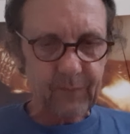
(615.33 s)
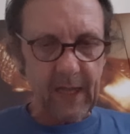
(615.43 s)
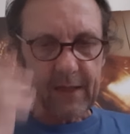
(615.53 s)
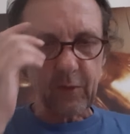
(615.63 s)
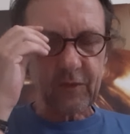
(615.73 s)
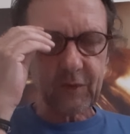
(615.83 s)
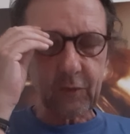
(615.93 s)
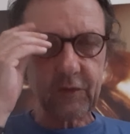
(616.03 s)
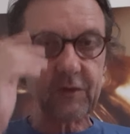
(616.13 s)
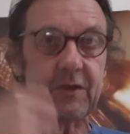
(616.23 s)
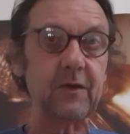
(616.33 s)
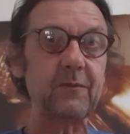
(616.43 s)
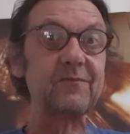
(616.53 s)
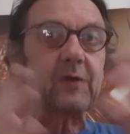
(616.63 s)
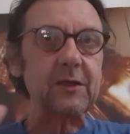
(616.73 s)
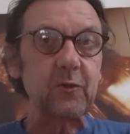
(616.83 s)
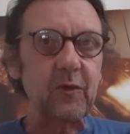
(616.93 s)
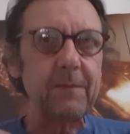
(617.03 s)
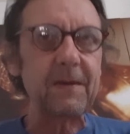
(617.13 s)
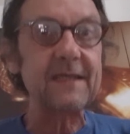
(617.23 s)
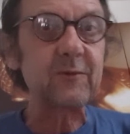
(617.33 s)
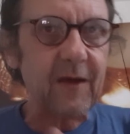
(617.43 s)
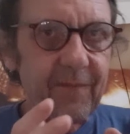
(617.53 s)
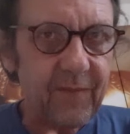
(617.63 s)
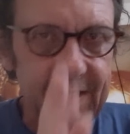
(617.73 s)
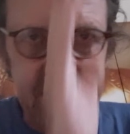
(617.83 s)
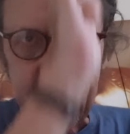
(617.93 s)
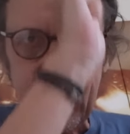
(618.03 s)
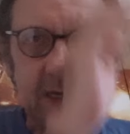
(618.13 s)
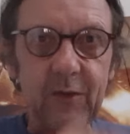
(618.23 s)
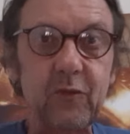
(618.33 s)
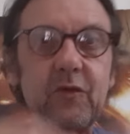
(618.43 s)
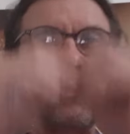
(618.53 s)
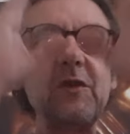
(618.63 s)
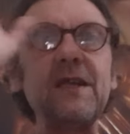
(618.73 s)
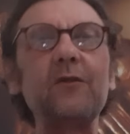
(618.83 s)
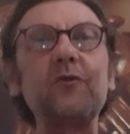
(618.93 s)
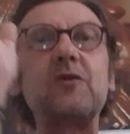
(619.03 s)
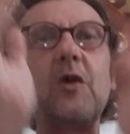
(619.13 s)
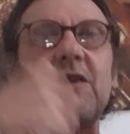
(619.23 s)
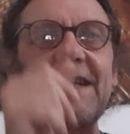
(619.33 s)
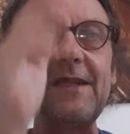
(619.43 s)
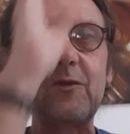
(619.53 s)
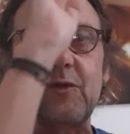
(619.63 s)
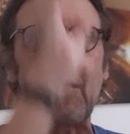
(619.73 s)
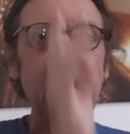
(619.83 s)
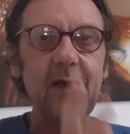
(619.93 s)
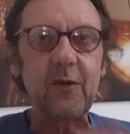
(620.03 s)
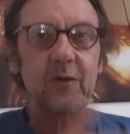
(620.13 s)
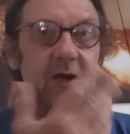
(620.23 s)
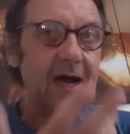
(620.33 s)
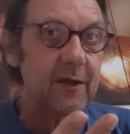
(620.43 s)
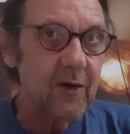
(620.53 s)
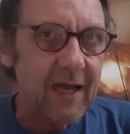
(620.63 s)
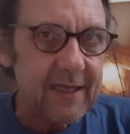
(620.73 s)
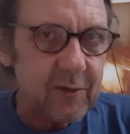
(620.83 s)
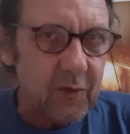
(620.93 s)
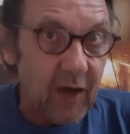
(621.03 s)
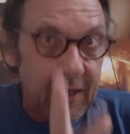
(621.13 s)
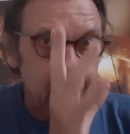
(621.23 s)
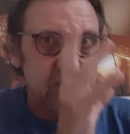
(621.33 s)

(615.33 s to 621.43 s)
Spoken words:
also just try to replace, to have faith, to turn into the higher light, your higher